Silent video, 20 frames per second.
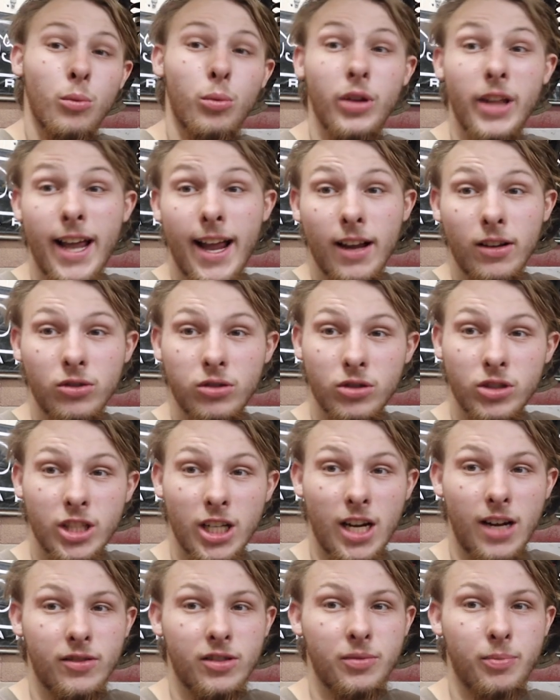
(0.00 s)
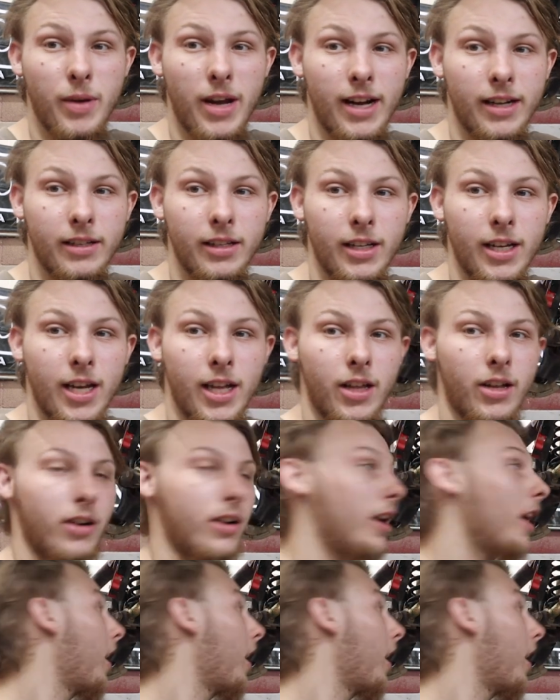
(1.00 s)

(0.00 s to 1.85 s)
put the axle shafts back together.